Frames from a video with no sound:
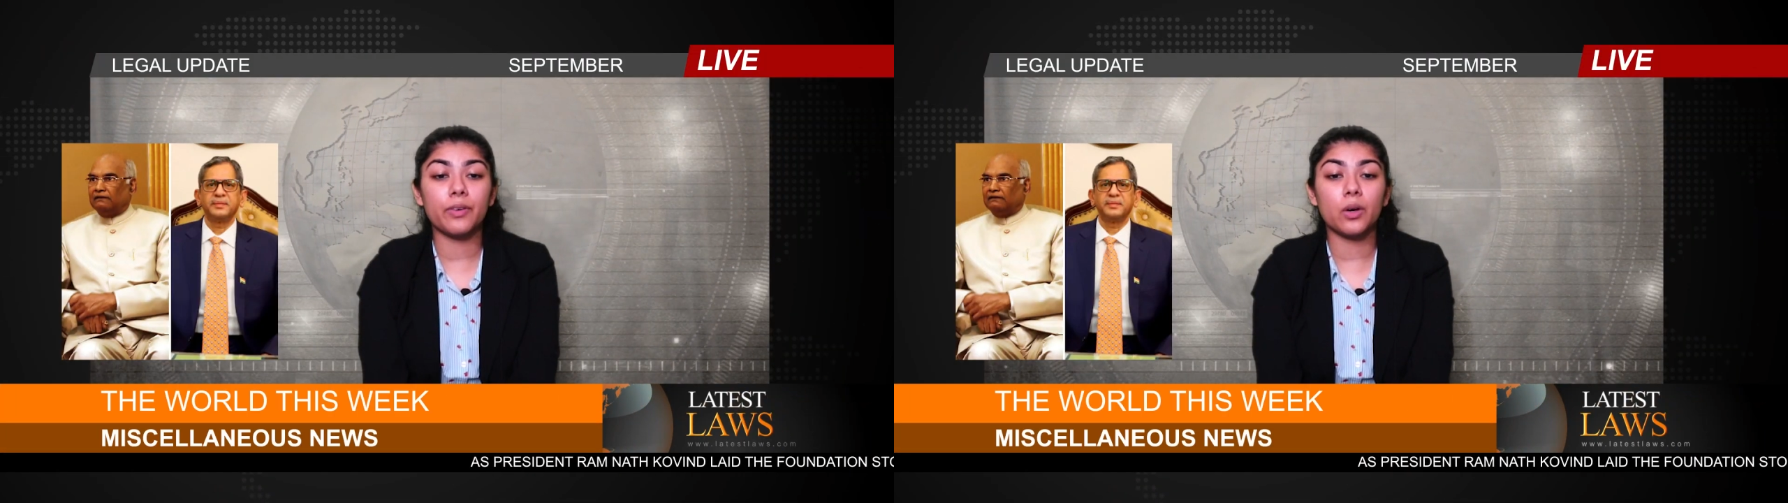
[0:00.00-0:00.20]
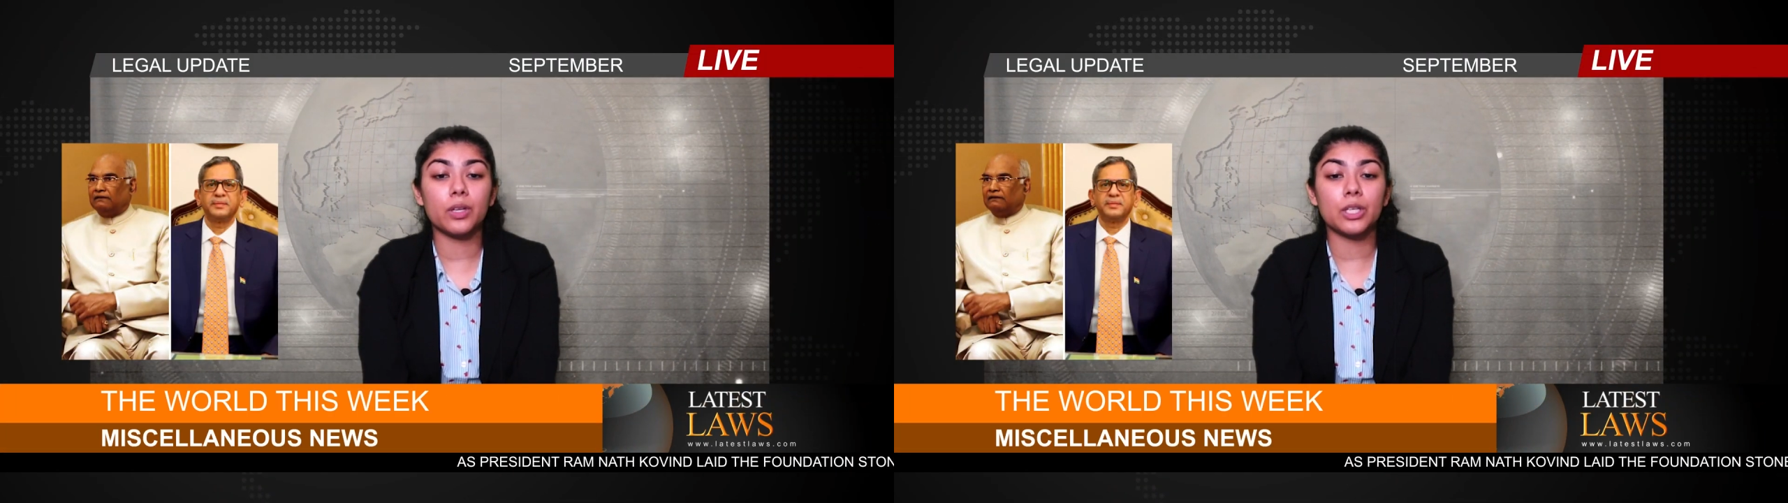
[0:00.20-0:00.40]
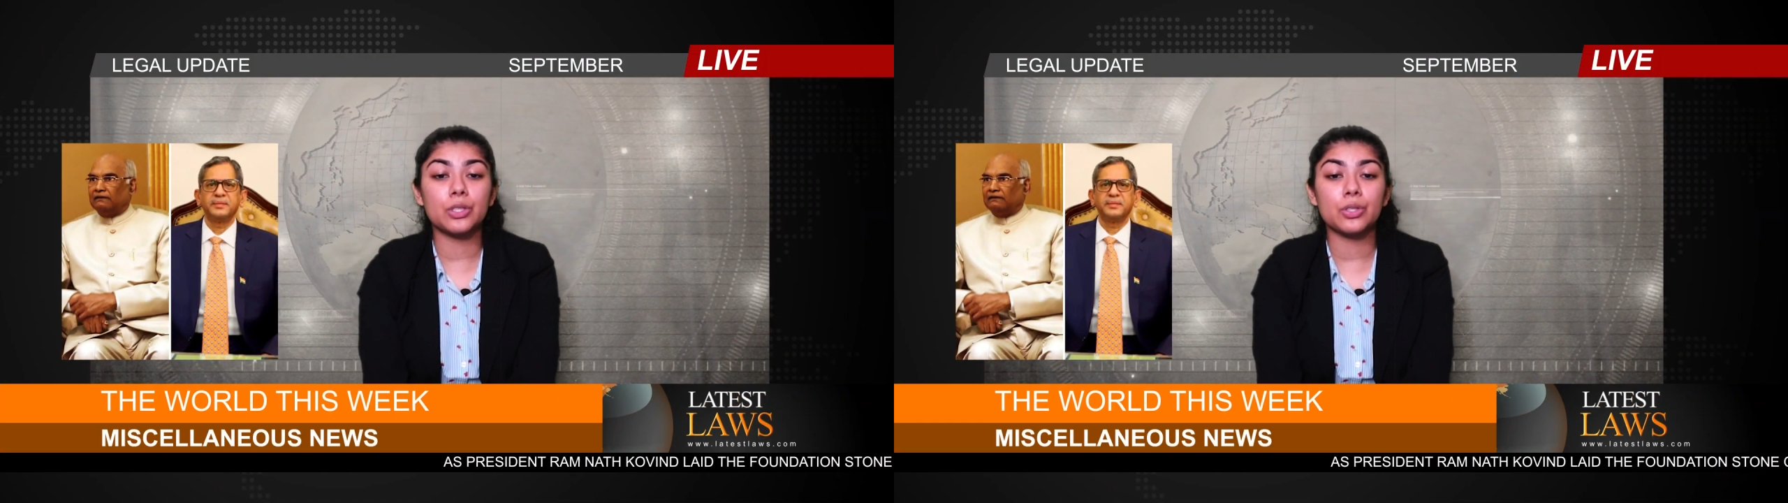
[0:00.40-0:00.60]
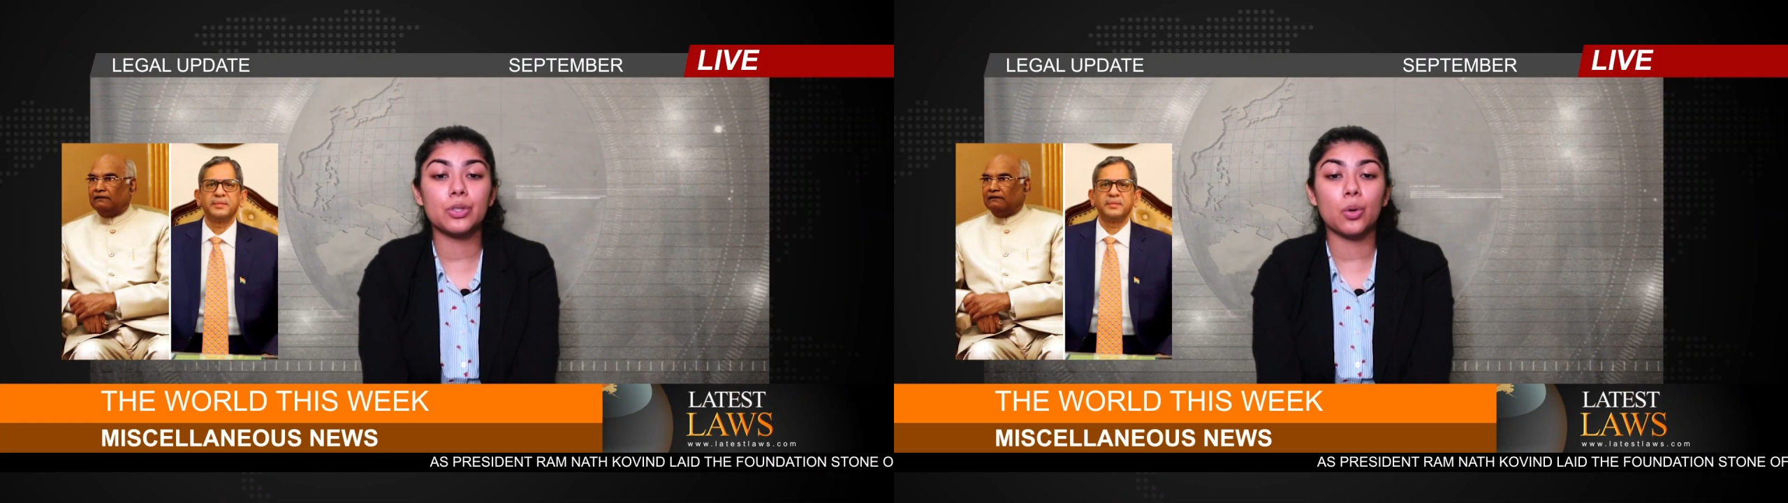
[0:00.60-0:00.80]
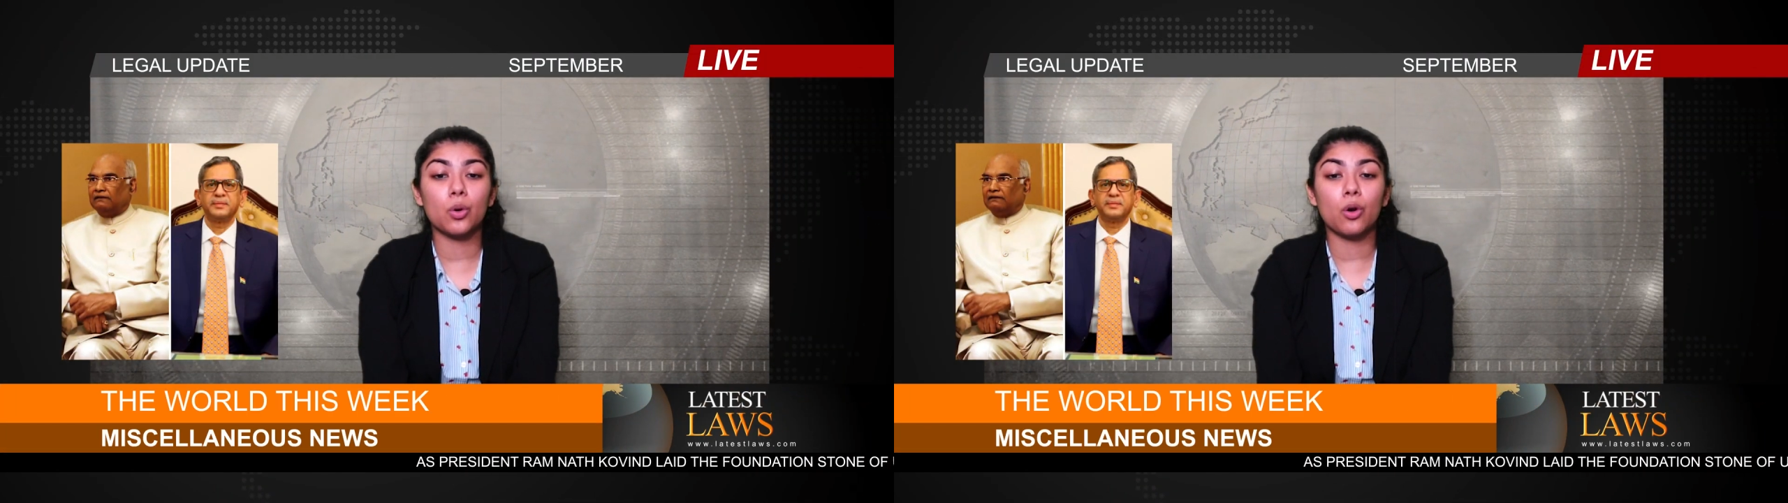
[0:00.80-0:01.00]
foundation
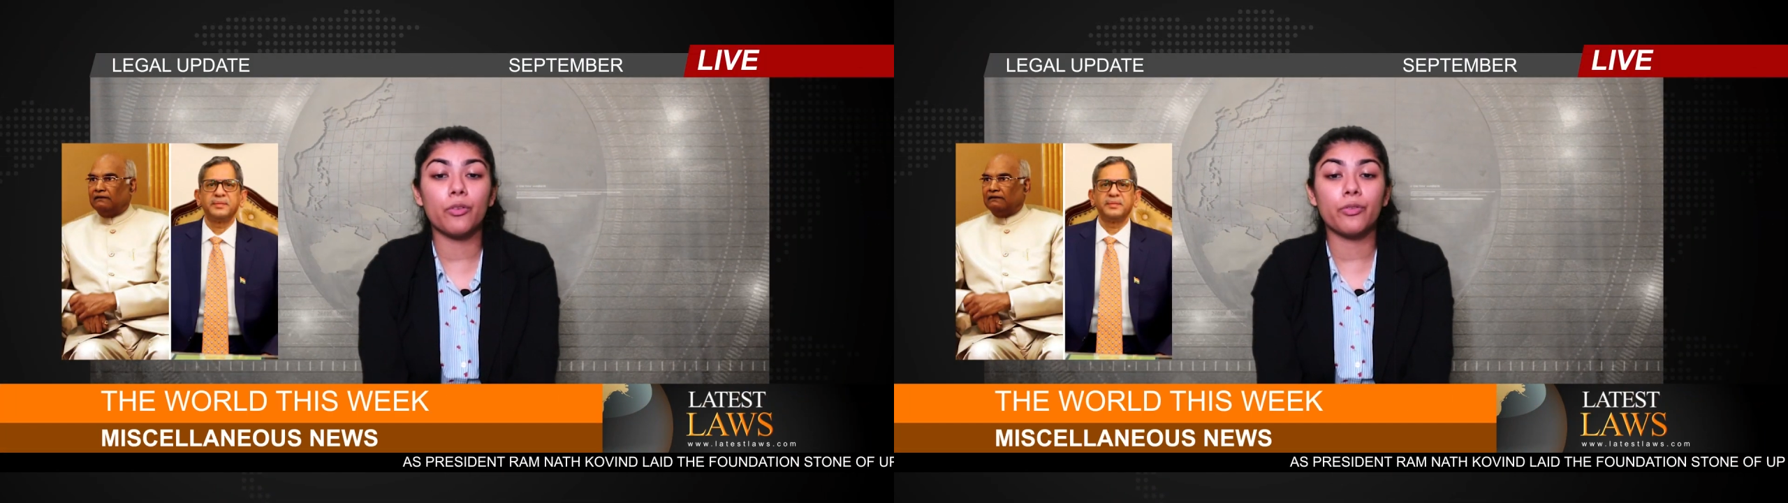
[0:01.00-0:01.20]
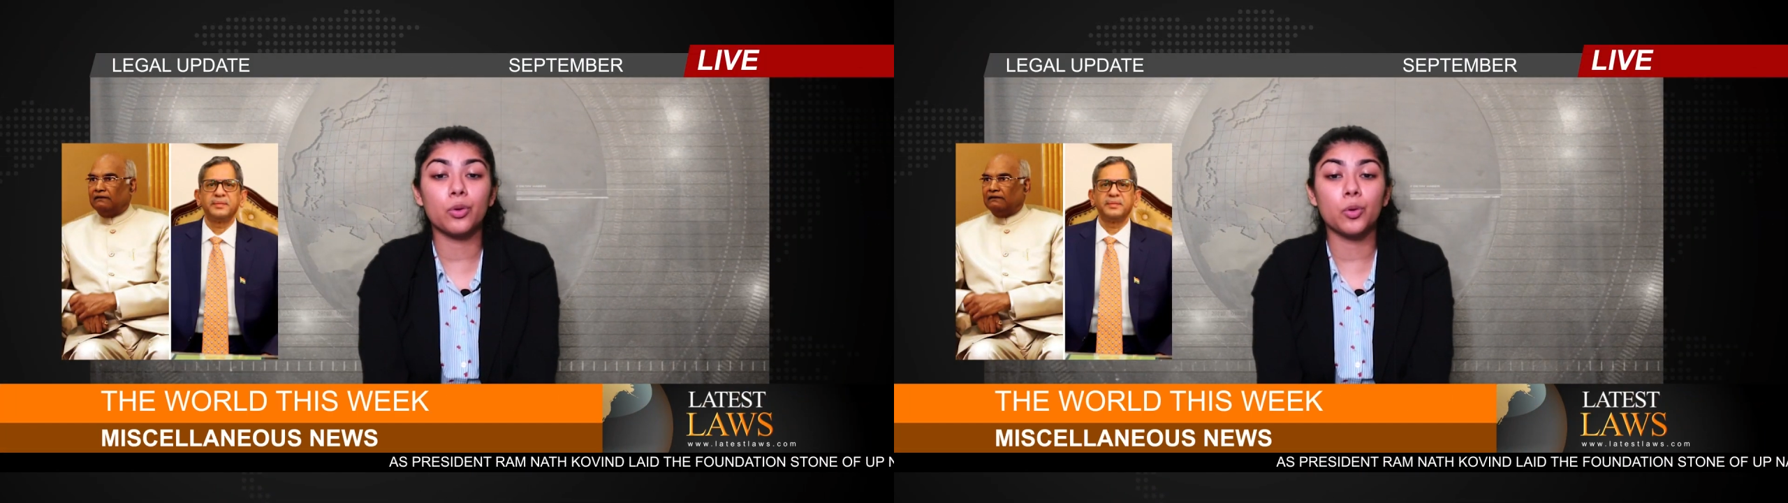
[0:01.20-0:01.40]
stone of